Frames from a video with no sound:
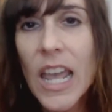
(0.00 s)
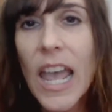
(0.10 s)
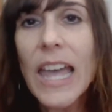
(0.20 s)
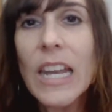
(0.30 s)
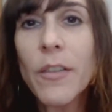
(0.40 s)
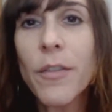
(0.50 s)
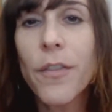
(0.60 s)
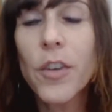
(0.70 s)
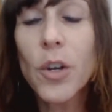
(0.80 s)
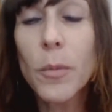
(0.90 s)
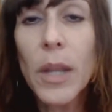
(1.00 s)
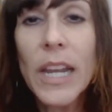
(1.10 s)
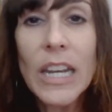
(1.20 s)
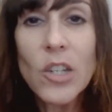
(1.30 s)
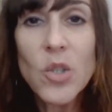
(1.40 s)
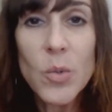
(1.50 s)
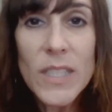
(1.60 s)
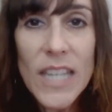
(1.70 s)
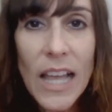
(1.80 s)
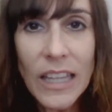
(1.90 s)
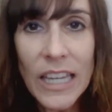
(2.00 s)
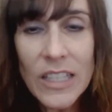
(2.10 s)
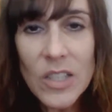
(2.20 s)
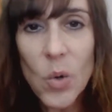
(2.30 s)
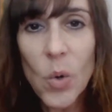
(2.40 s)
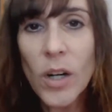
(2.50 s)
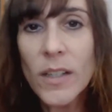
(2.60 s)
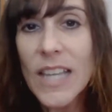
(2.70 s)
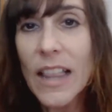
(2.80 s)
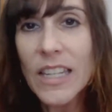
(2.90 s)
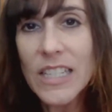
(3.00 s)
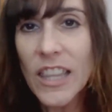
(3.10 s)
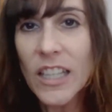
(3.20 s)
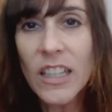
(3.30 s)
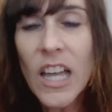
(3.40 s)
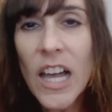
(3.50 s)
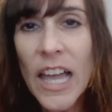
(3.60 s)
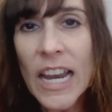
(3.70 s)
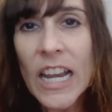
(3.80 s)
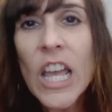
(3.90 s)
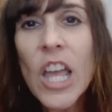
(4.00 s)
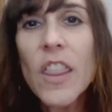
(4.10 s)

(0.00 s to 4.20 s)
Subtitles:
And if you're planning to sell it or sell it down the line,